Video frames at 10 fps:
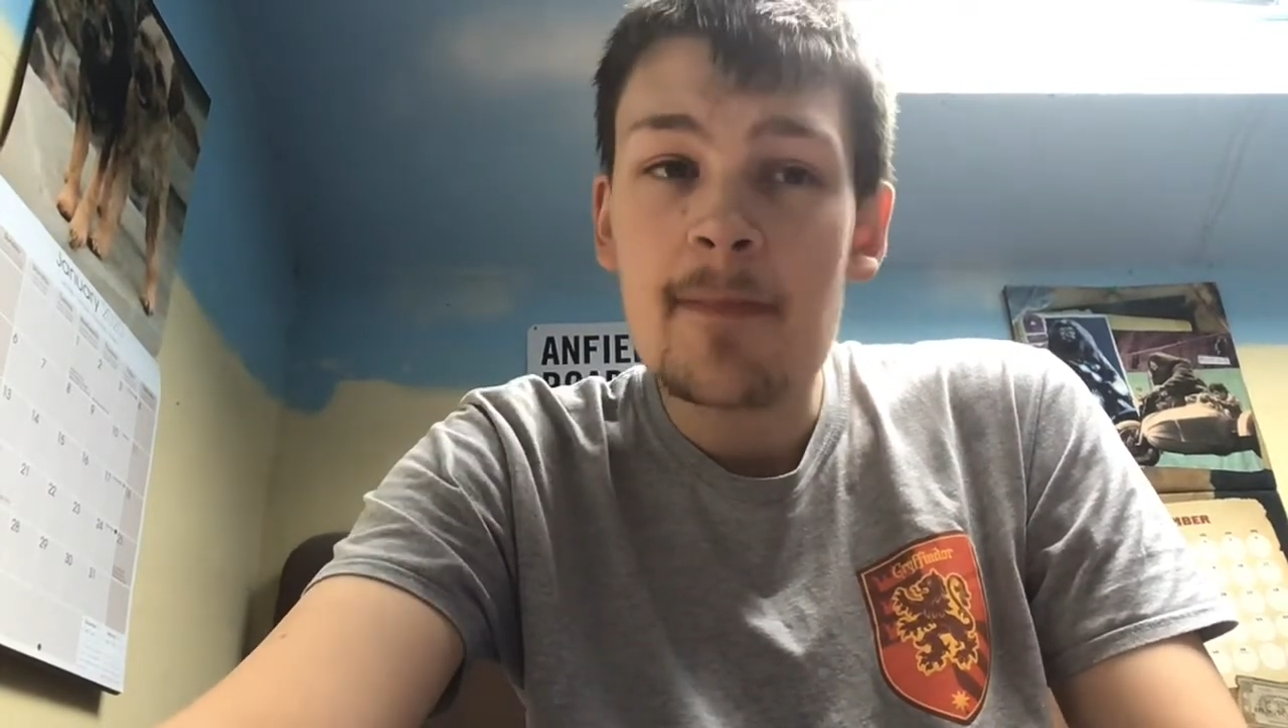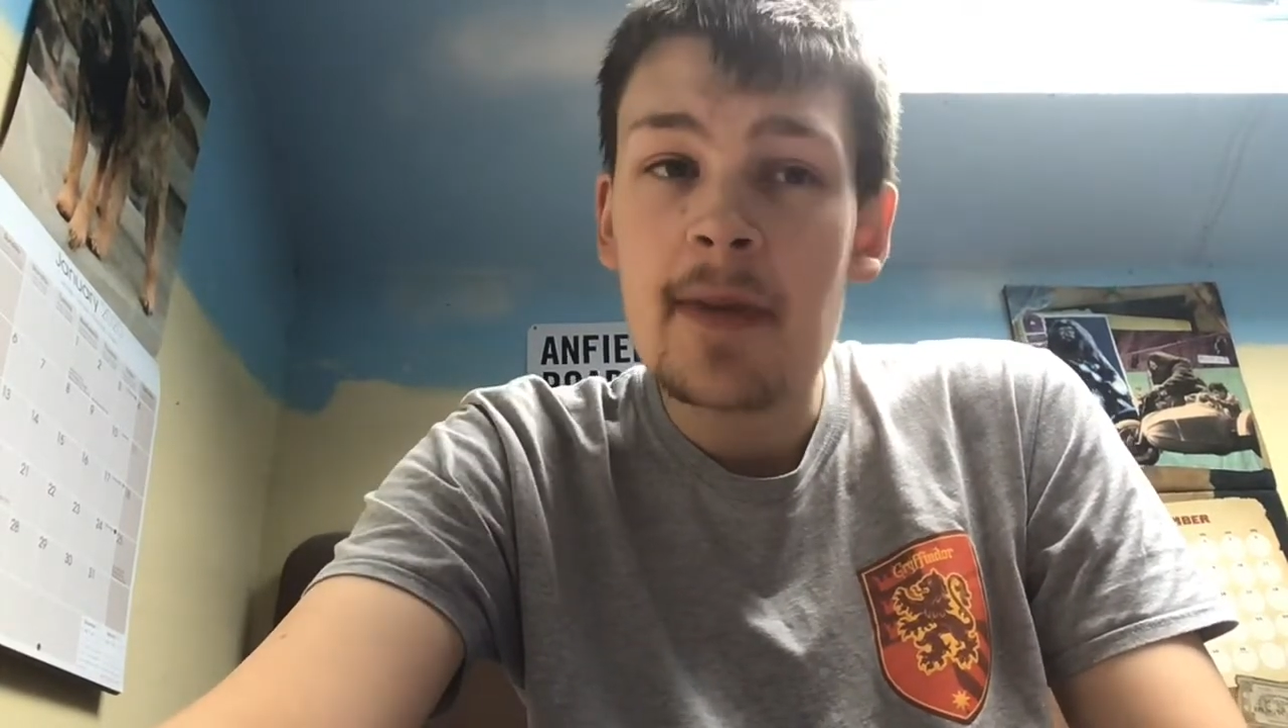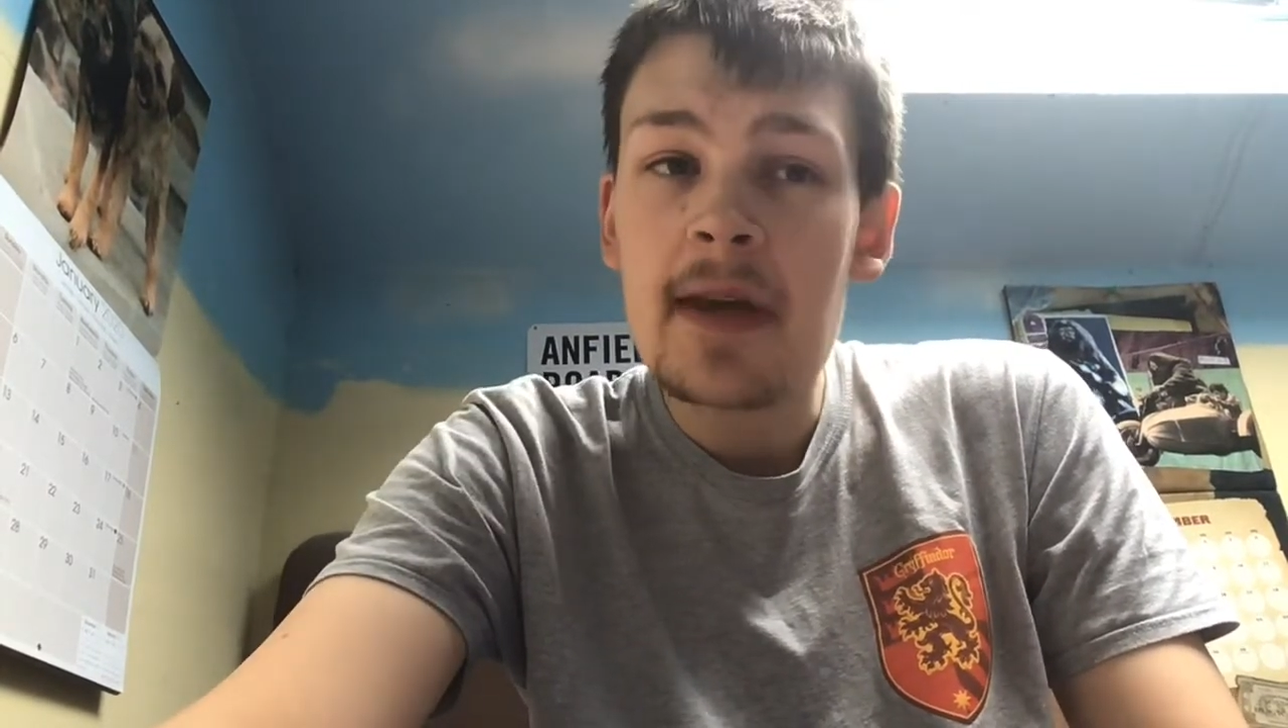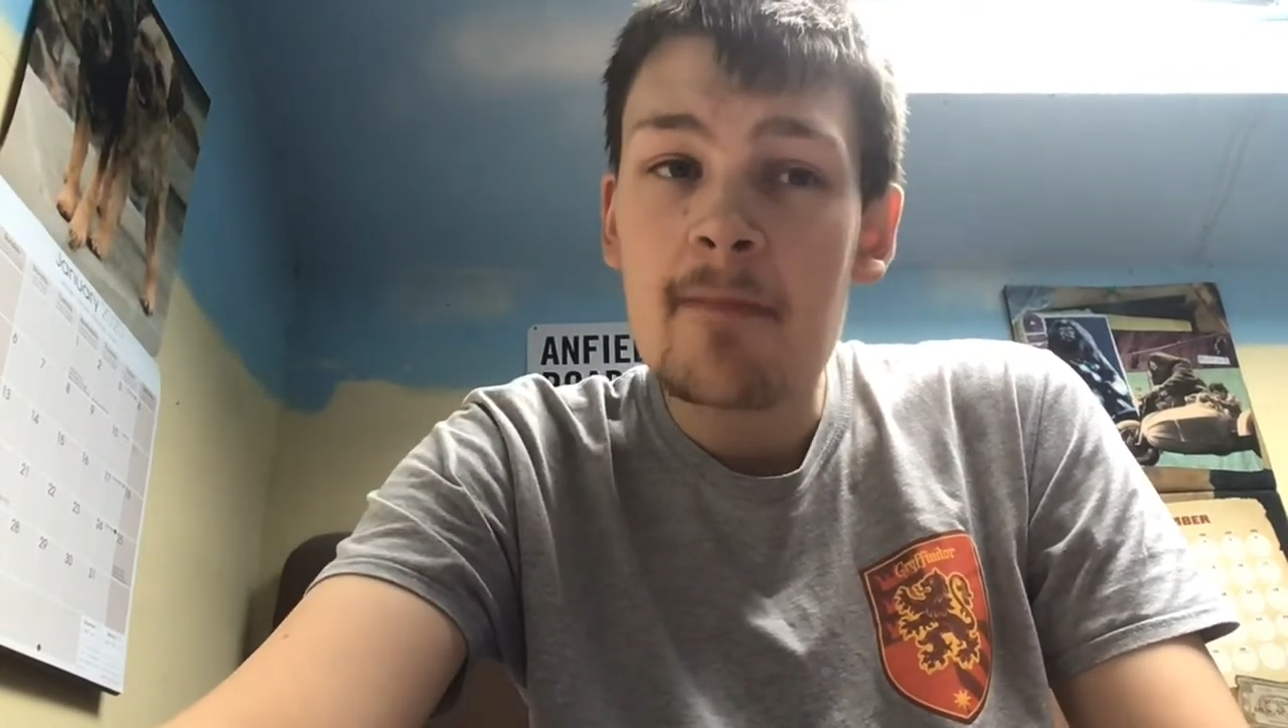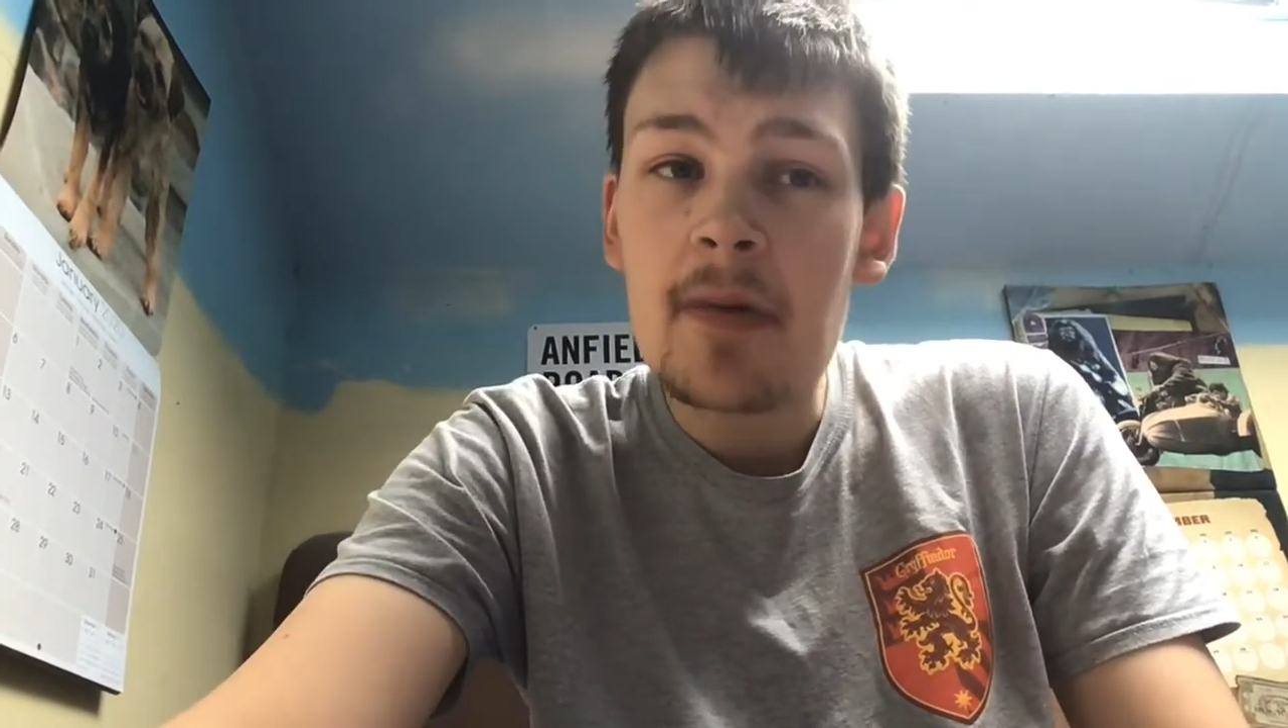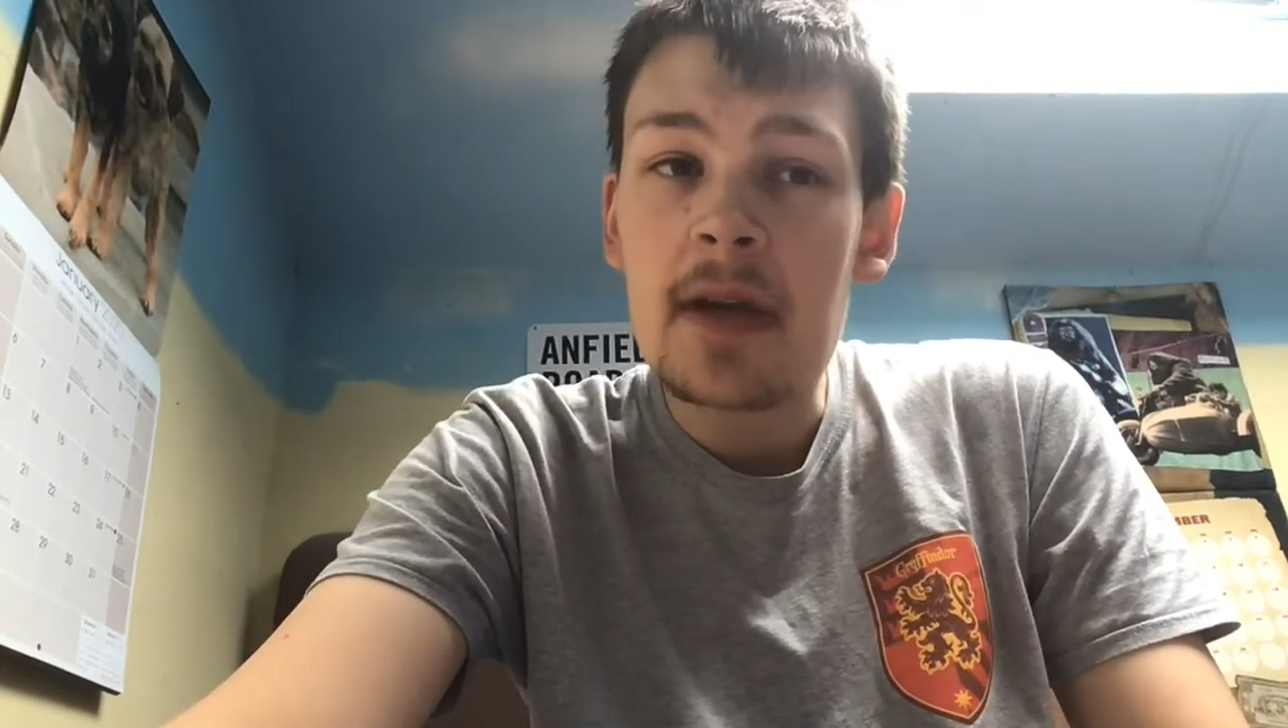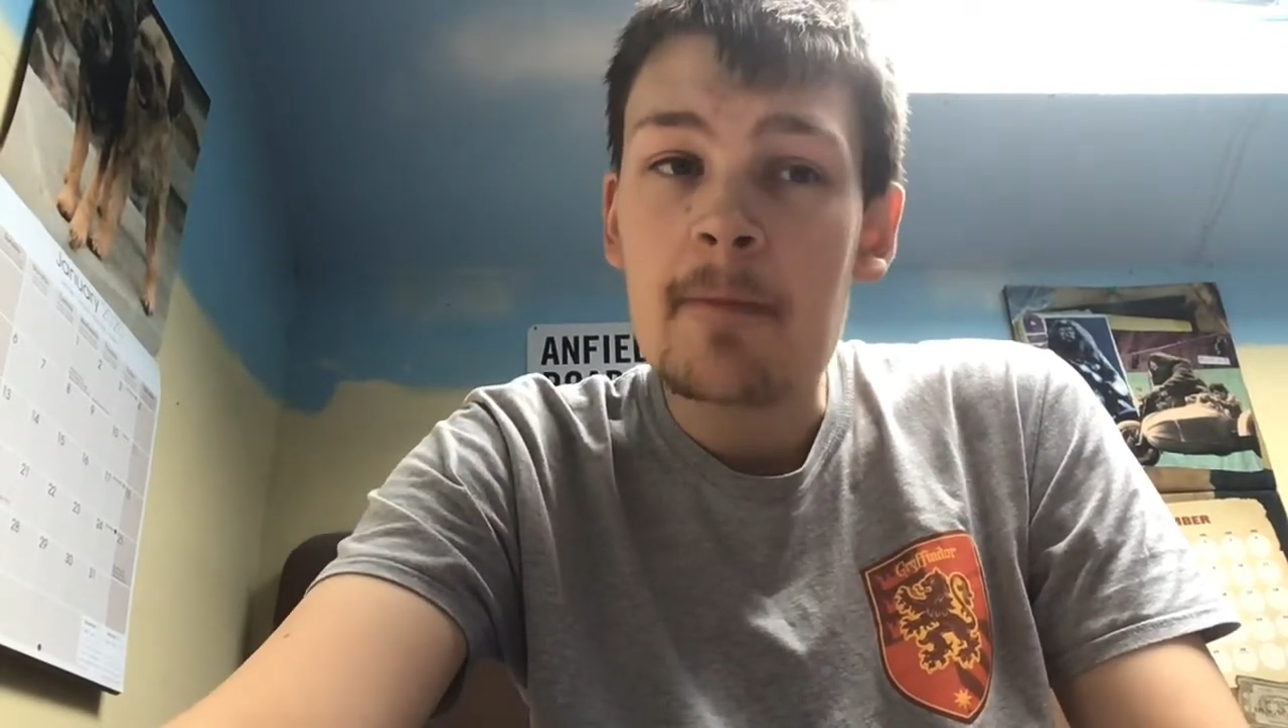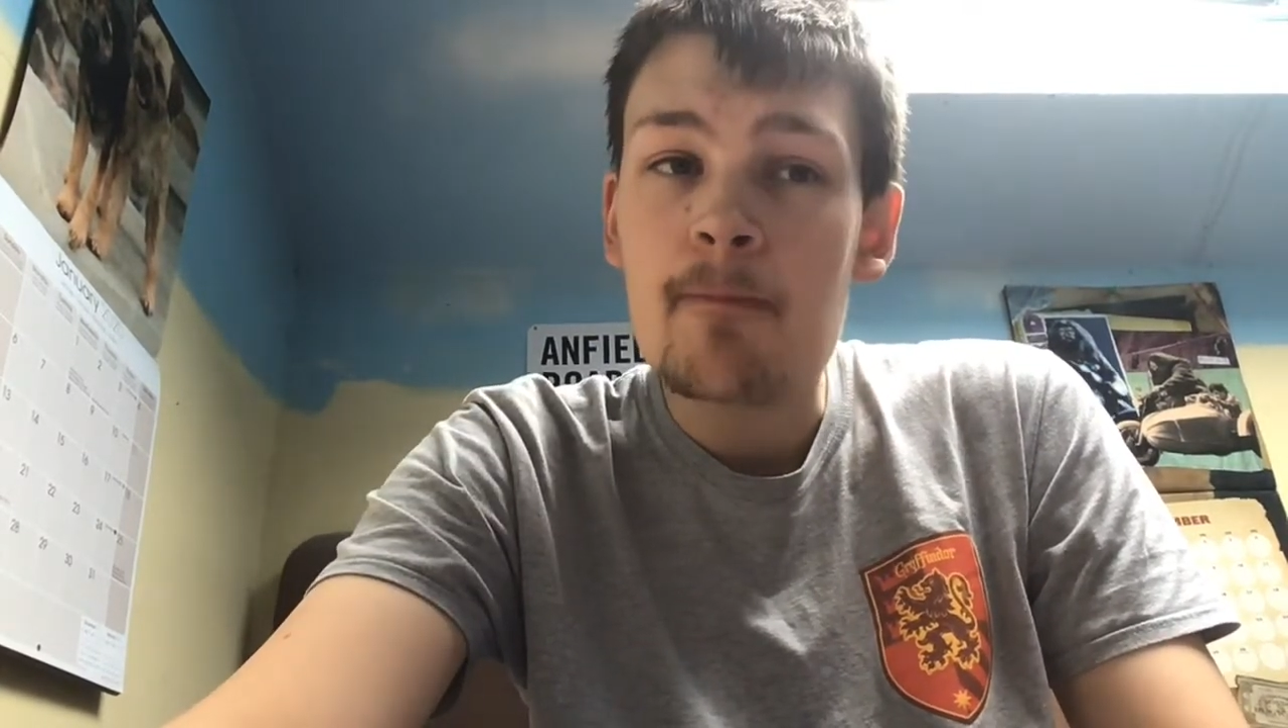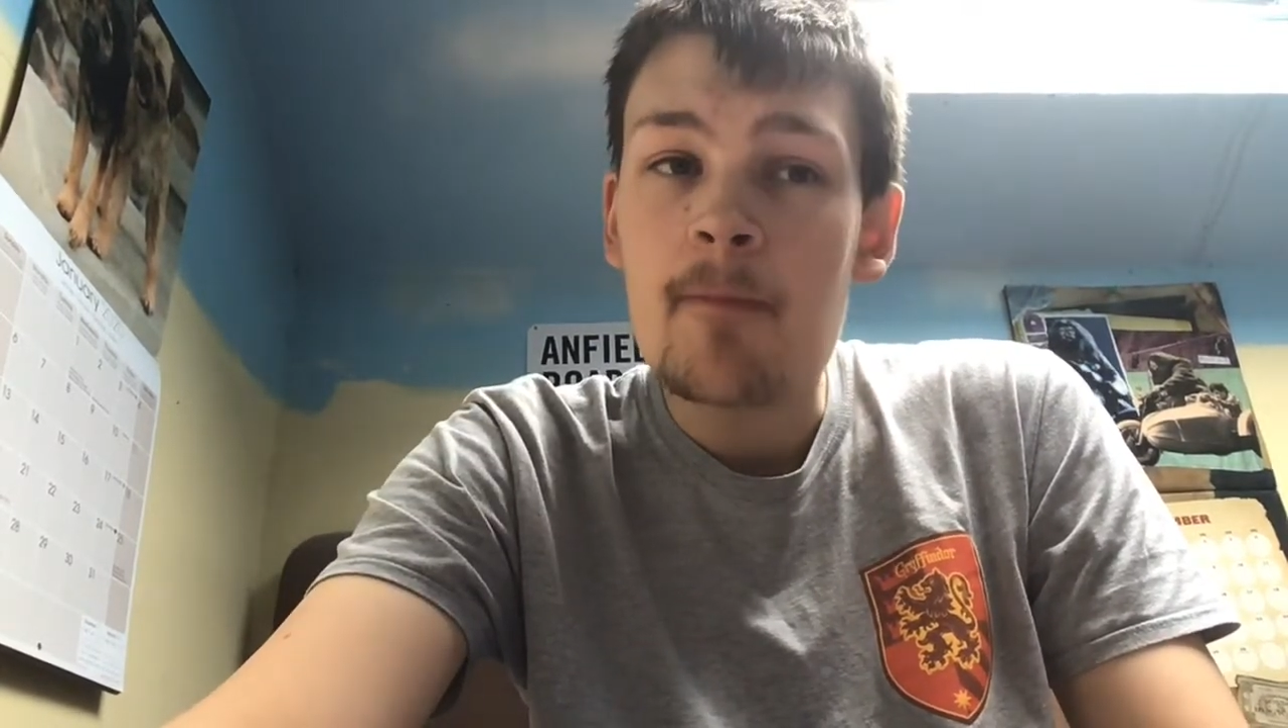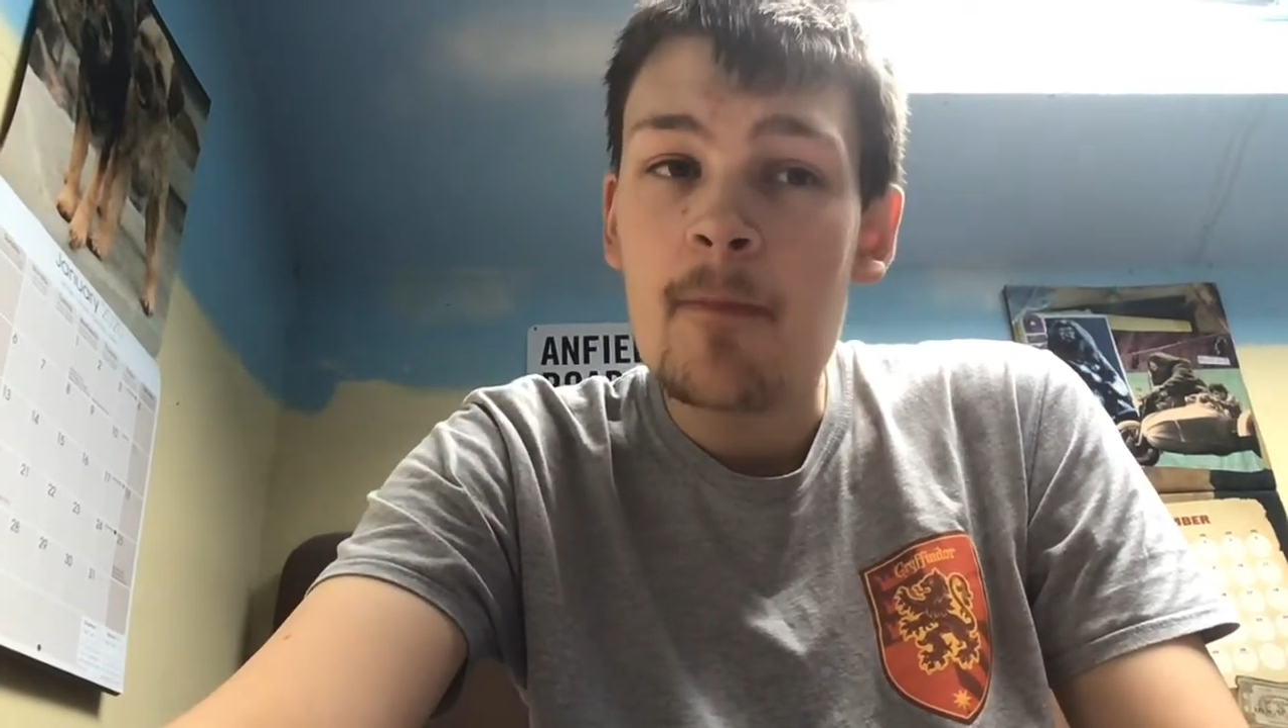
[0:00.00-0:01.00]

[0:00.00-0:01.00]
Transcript: big, big,